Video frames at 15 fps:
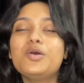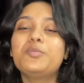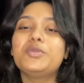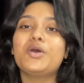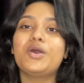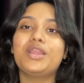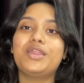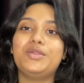Hope
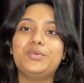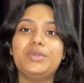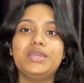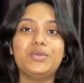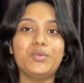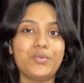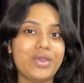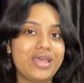you all are
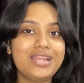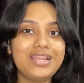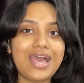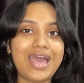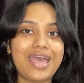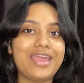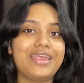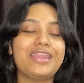doing well,
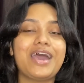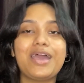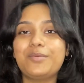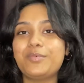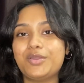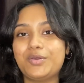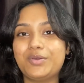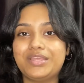and I
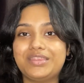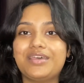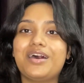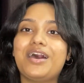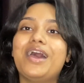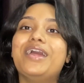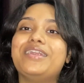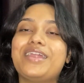am
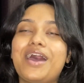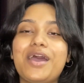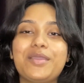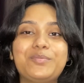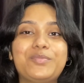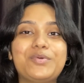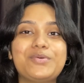Anohita and I